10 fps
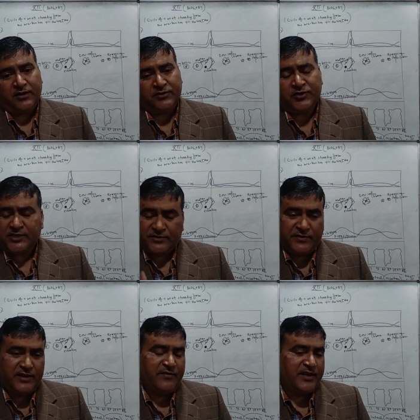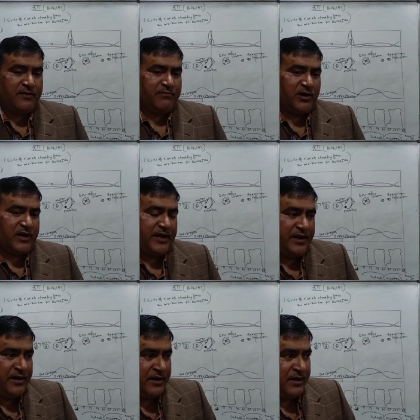So it's very, very
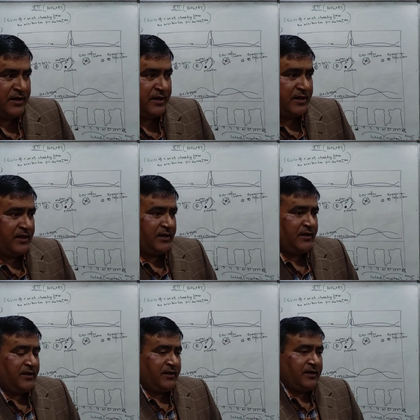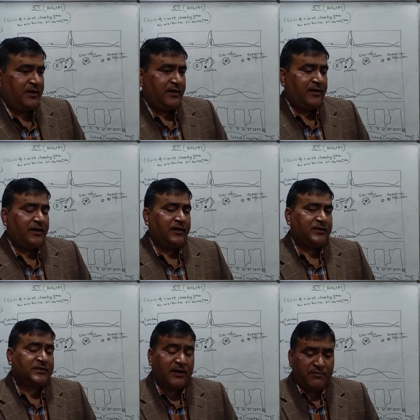important.
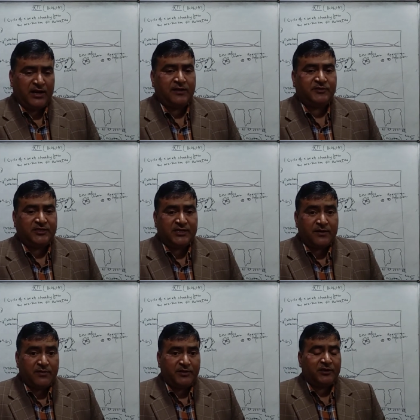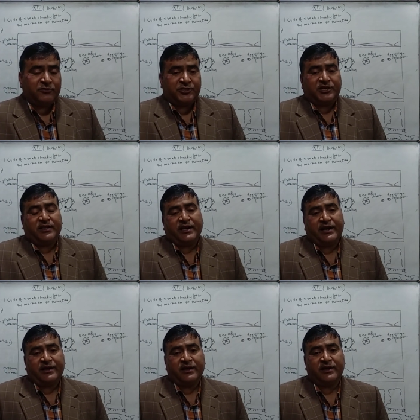Sometimes there may be the question
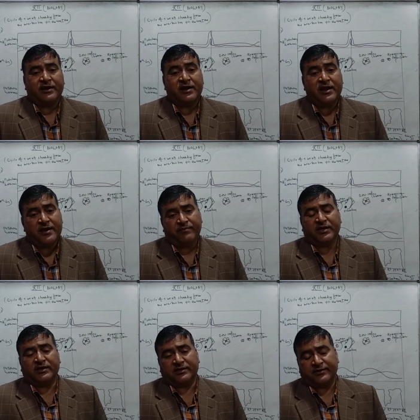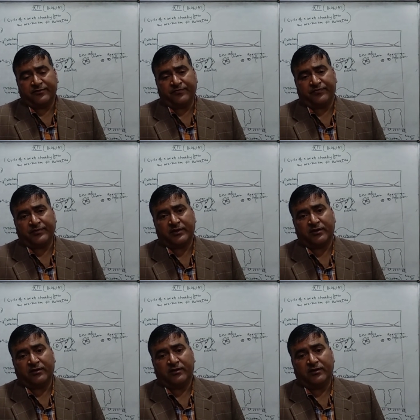that name the
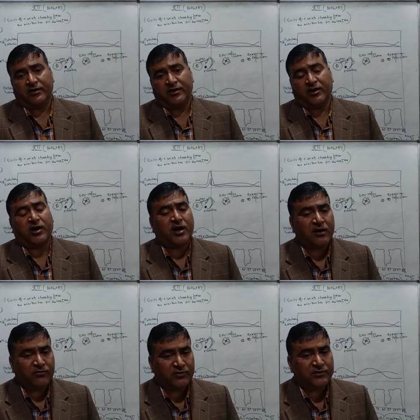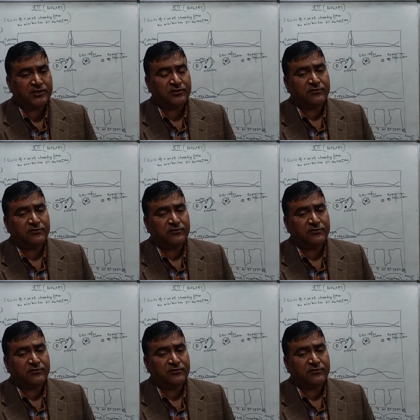hormones